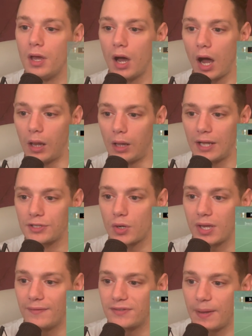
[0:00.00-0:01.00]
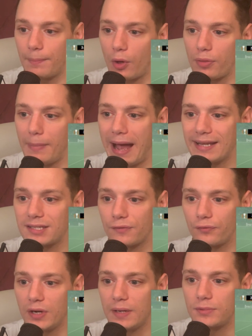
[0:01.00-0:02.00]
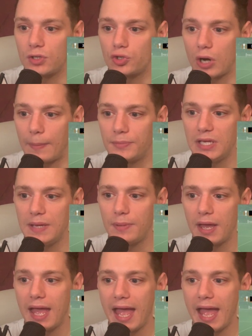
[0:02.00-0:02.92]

Alonso gives them both massive freedom to drop deep